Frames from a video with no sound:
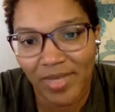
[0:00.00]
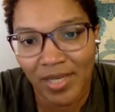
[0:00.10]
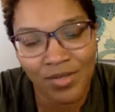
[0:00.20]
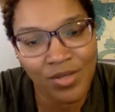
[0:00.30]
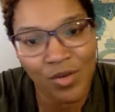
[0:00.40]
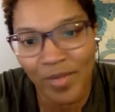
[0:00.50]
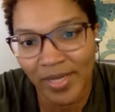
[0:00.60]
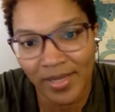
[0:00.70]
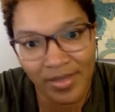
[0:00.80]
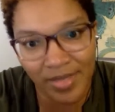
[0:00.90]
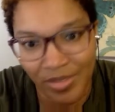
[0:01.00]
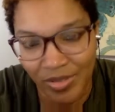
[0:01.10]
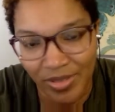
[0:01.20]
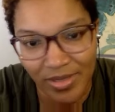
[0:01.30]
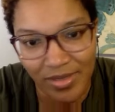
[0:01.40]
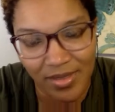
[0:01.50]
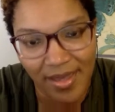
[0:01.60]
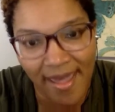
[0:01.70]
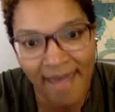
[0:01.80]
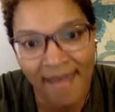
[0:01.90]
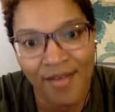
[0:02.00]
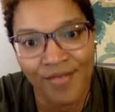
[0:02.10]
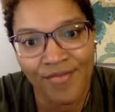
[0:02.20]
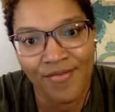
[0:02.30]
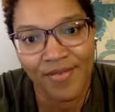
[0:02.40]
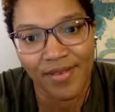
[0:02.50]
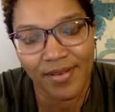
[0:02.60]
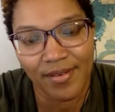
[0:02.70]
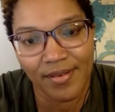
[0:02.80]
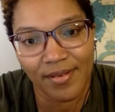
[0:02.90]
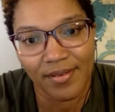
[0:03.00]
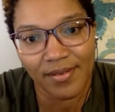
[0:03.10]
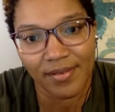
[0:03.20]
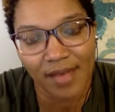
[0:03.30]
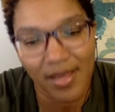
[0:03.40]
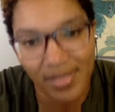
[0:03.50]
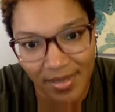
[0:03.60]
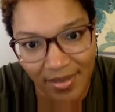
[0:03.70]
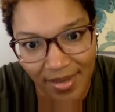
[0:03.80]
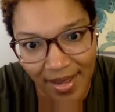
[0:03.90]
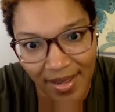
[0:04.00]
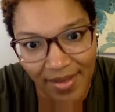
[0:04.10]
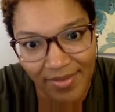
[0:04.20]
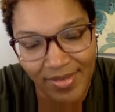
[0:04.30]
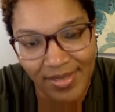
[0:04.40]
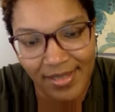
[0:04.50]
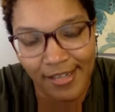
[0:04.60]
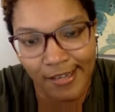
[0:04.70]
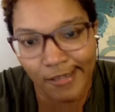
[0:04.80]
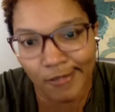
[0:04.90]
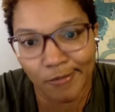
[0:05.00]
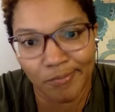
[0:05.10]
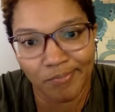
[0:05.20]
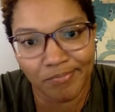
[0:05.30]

so many other children have lost their lives from,